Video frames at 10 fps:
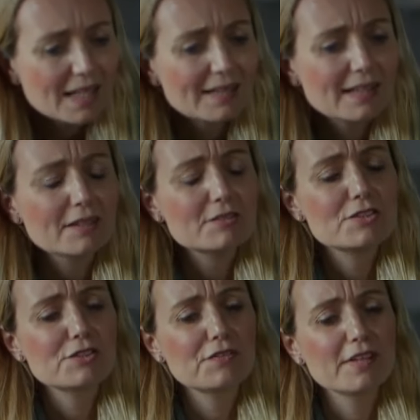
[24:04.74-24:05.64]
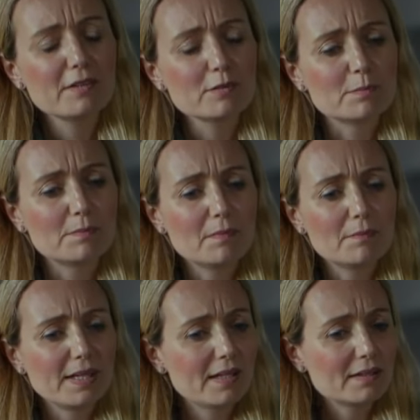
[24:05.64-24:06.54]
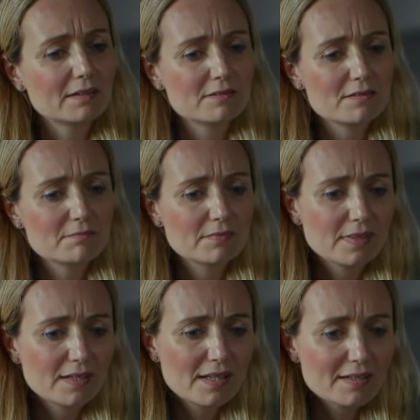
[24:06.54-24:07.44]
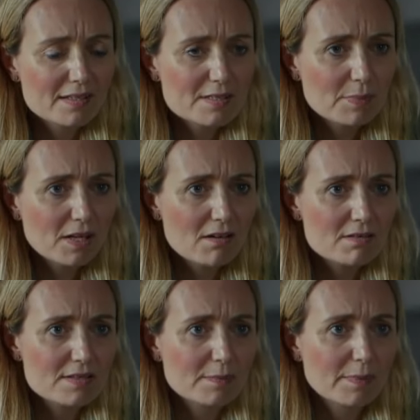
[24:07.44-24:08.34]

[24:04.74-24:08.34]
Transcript: And how did you feel being in this plaster